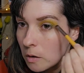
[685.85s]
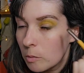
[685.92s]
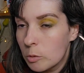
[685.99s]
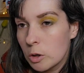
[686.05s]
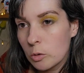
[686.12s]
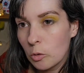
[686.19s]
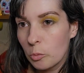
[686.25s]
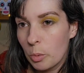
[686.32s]
I'm
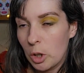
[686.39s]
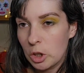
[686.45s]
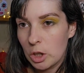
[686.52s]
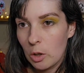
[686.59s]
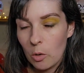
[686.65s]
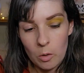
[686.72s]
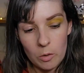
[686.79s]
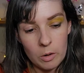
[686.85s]
just sort of
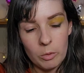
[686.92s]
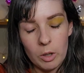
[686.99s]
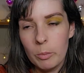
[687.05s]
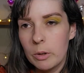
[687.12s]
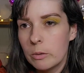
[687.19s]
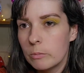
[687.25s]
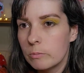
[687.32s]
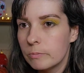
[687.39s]
pushing on at the
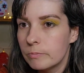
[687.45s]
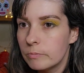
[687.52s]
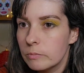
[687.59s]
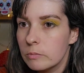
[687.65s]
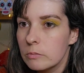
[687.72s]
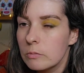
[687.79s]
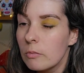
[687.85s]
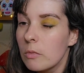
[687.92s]
moment
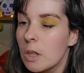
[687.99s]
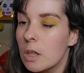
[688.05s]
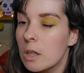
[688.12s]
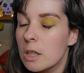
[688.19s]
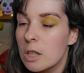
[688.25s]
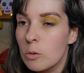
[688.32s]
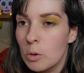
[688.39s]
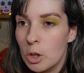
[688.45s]

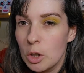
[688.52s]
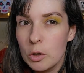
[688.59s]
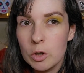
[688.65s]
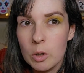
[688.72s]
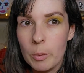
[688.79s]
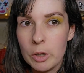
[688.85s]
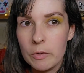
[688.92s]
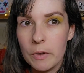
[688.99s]
because I don't want to lose
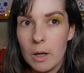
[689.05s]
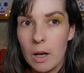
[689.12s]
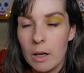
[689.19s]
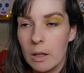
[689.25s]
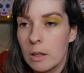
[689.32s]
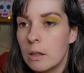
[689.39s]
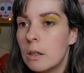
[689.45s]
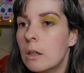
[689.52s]
too much of the
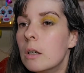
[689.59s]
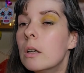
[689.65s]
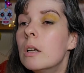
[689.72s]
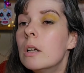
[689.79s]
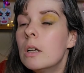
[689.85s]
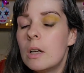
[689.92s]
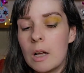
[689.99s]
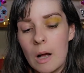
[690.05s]
colour.
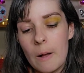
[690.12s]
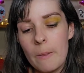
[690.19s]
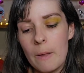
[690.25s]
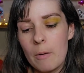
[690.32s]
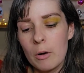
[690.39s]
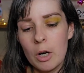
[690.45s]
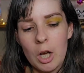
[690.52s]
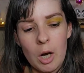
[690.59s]
And
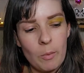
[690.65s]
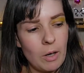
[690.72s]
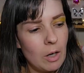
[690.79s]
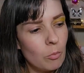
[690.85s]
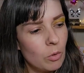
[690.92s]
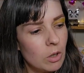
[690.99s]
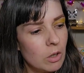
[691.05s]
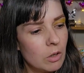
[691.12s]
now I'm going to go
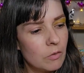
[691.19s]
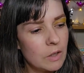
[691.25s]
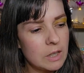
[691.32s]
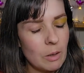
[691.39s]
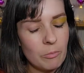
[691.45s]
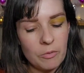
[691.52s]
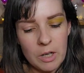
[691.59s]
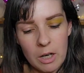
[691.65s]
in with a
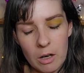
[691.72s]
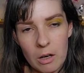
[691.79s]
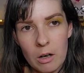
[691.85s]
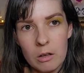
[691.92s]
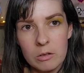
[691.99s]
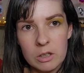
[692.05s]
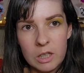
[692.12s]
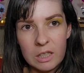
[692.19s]
damp
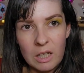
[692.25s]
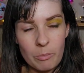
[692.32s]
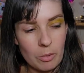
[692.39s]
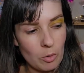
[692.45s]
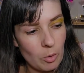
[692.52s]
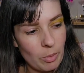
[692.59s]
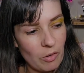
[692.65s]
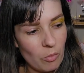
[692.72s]
finger. Just going to damp it
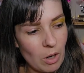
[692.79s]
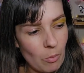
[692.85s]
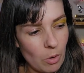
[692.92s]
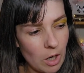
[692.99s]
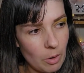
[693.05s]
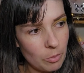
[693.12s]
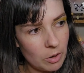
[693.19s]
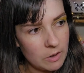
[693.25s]
on a bit of wet
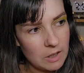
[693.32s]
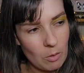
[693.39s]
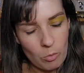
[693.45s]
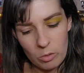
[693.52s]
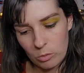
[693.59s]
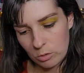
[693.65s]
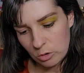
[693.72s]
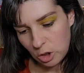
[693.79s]
wipe, the same
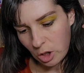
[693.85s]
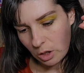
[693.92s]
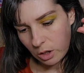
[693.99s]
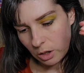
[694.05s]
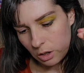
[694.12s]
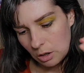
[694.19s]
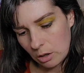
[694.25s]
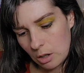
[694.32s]
one I was
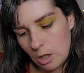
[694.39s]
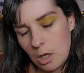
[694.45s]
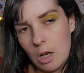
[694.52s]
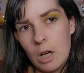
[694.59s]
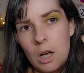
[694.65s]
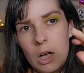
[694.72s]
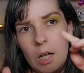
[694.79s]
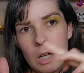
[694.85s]
using.
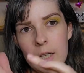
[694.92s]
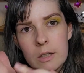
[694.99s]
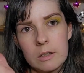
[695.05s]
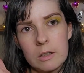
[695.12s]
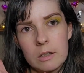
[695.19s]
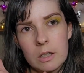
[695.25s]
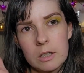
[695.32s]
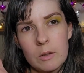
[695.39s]

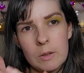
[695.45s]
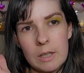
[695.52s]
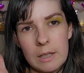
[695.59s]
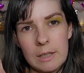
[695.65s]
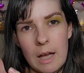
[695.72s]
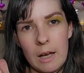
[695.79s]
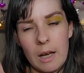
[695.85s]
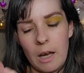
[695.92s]
And just so it's
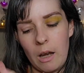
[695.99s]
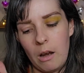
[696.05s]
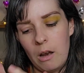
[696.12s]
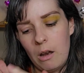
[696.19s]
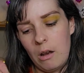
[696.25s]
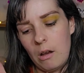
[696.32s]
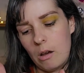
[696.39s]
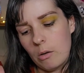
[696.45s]
like tacky,
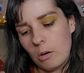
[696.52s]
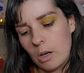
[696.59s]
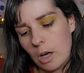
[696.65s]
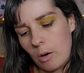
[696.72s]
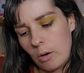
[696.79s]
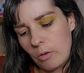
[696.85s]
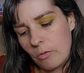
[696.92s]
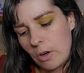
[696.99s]
I'm going
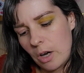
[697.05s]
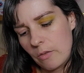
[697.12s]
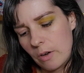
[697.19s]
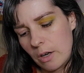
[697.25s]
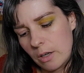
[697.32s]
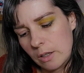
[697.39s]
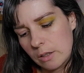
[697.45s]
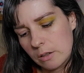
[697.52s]
to go in
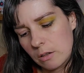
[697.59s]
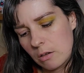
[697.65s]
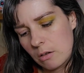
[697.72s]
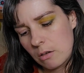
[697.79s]
fireflies.